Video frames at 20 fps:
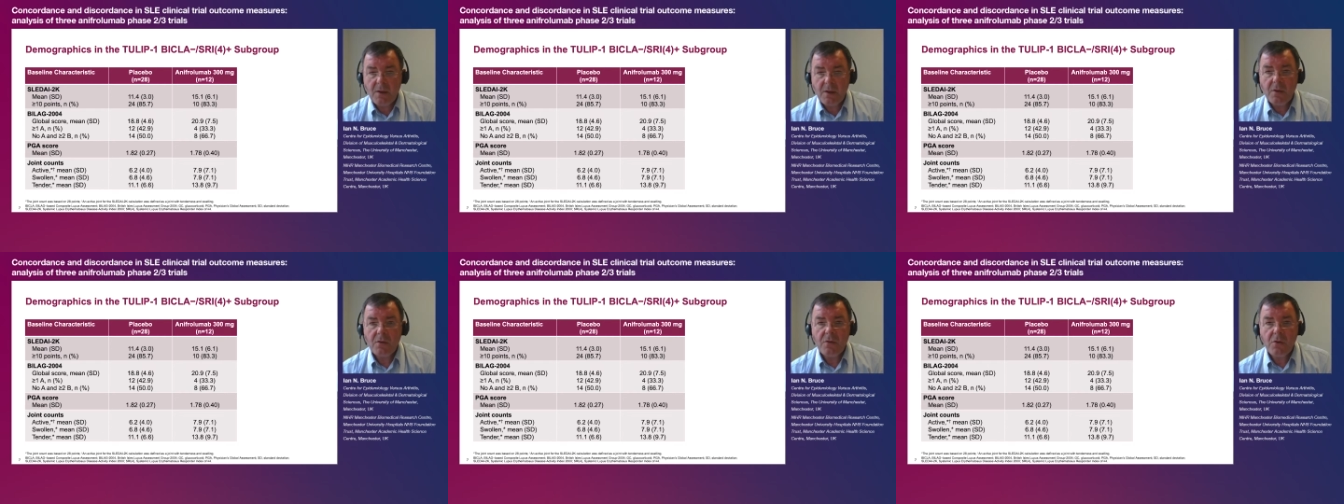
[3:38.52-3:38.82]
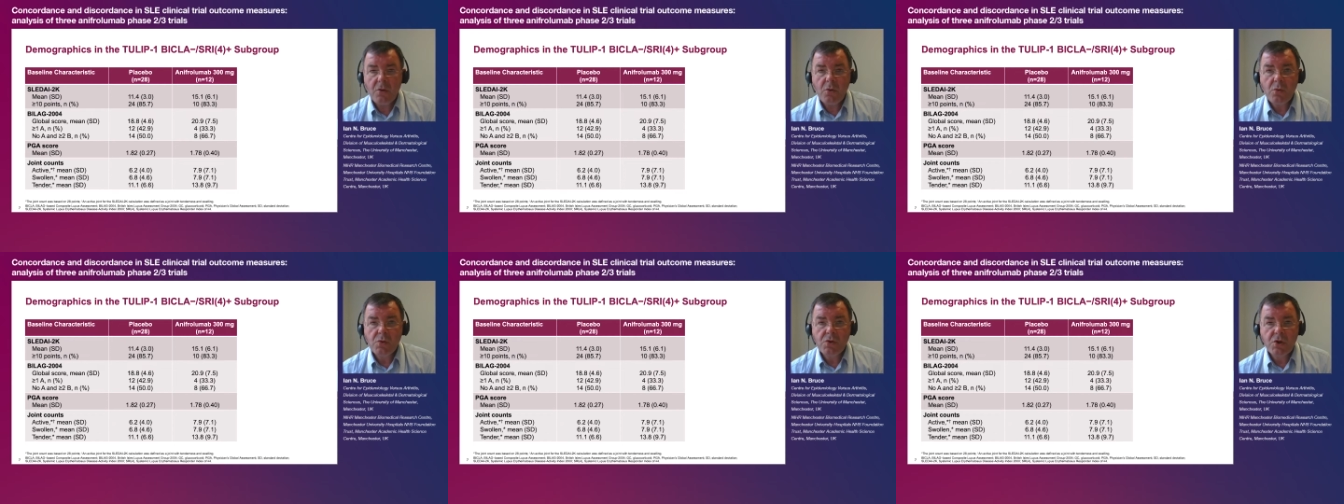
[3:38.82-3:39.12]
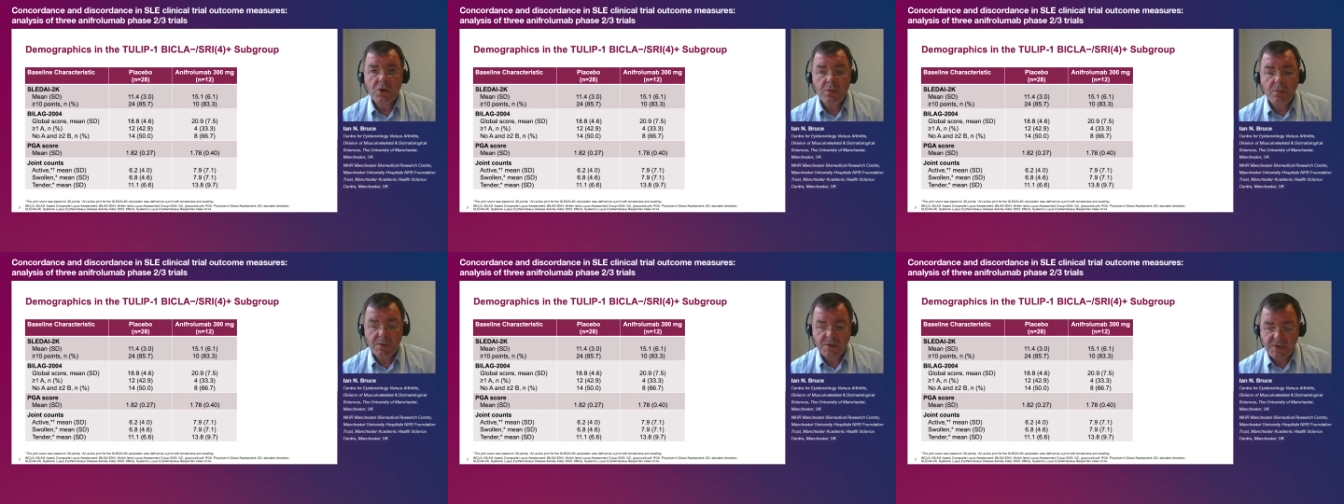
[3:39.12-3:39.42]
Those
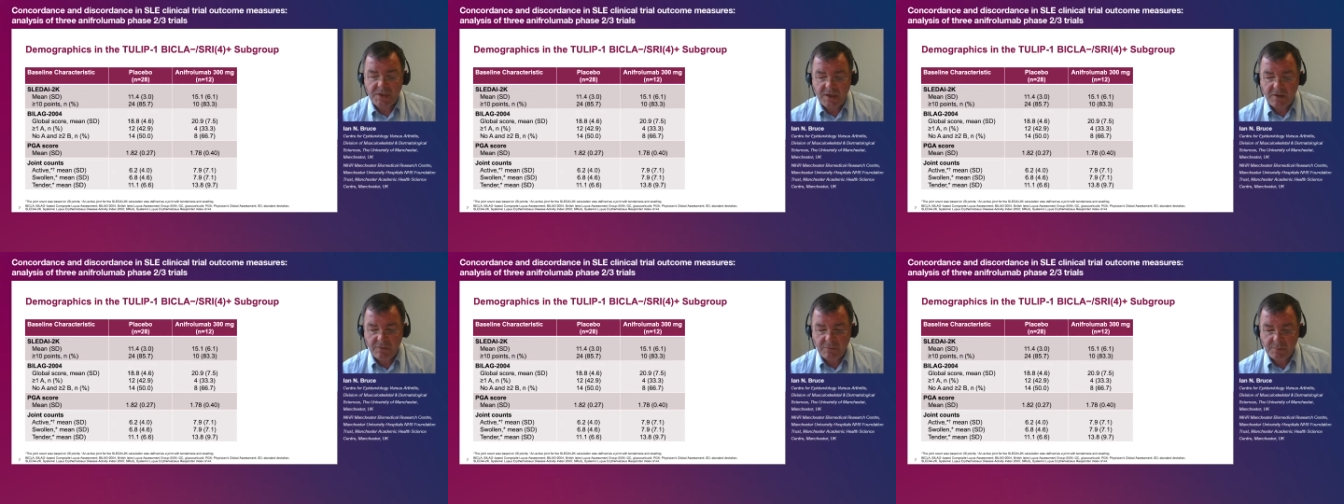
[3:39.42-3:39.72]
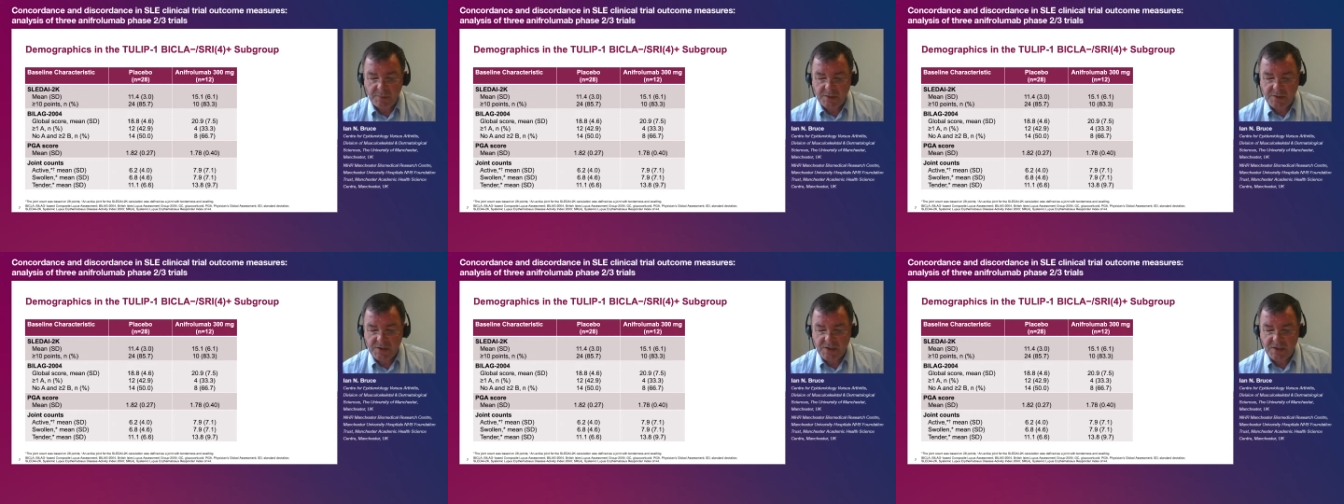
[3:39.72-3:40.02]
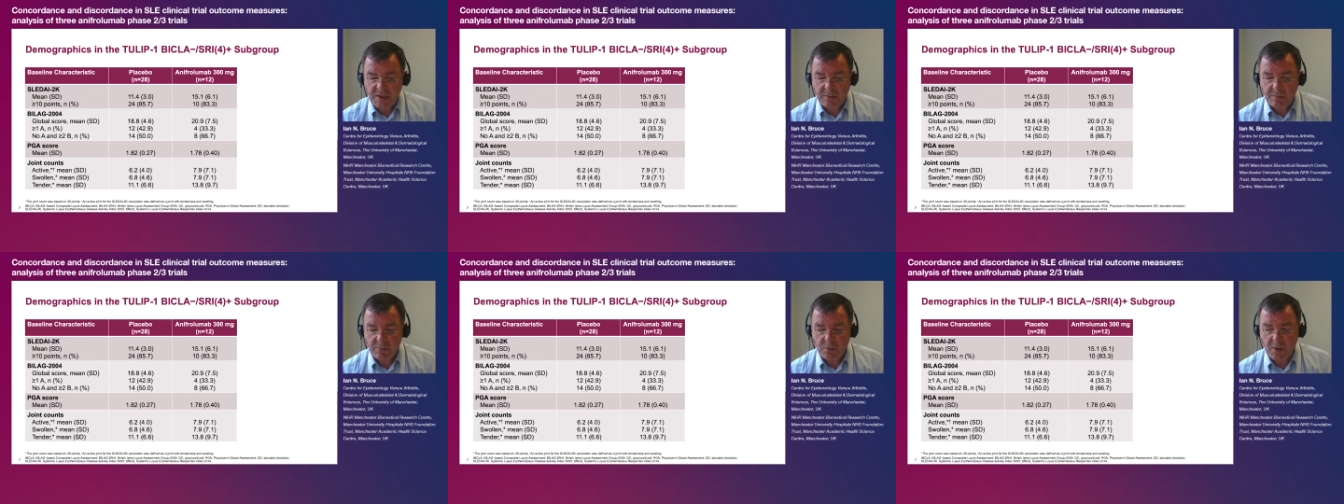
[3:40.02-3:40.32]
who received
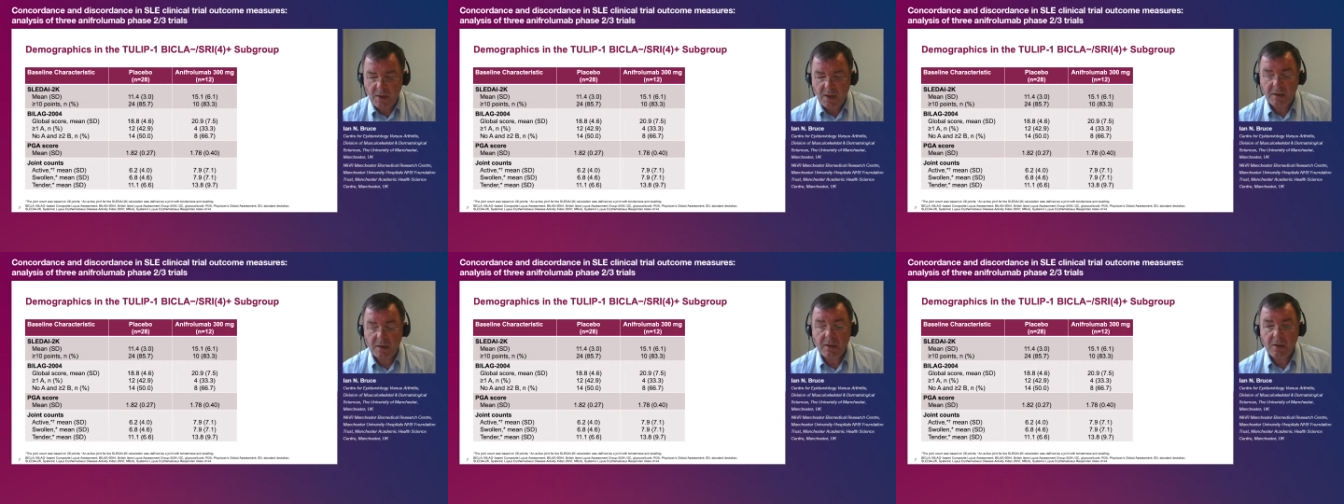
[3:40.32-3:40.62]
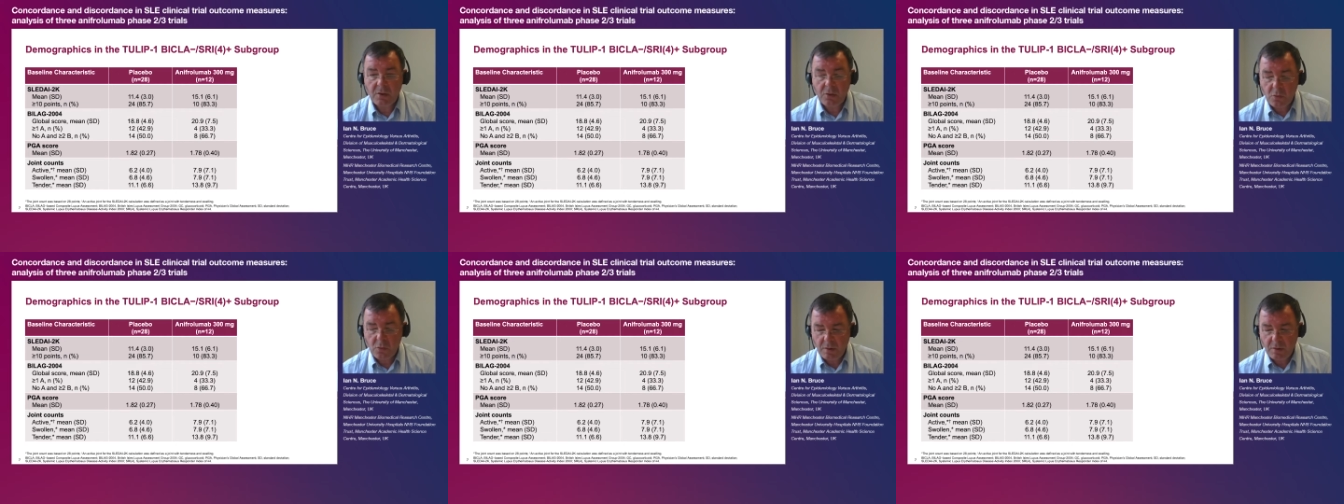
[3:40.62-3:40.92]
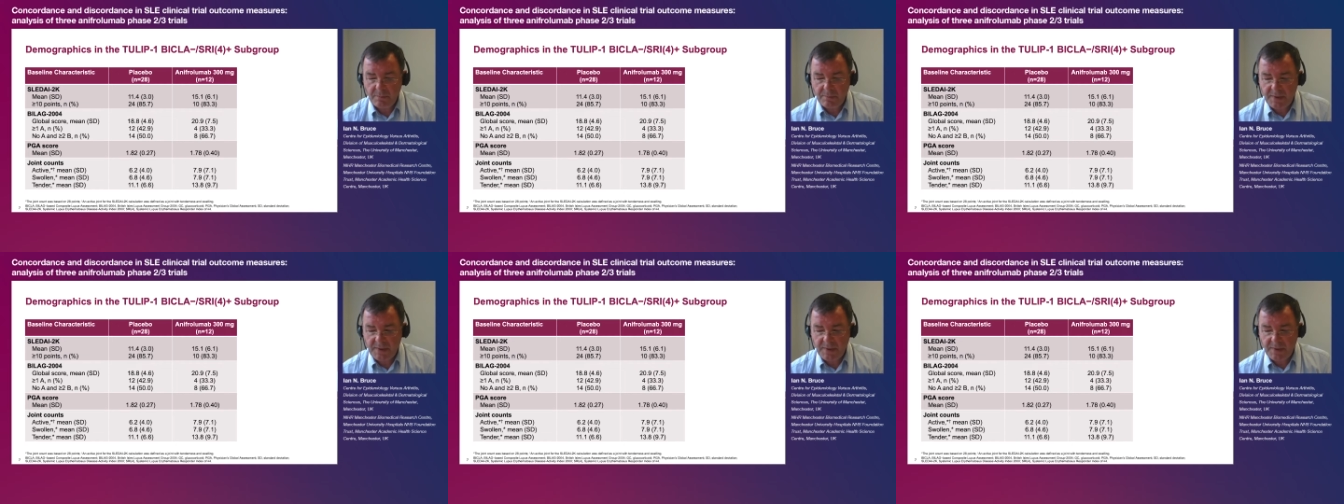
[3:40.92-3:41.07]
placebo had lower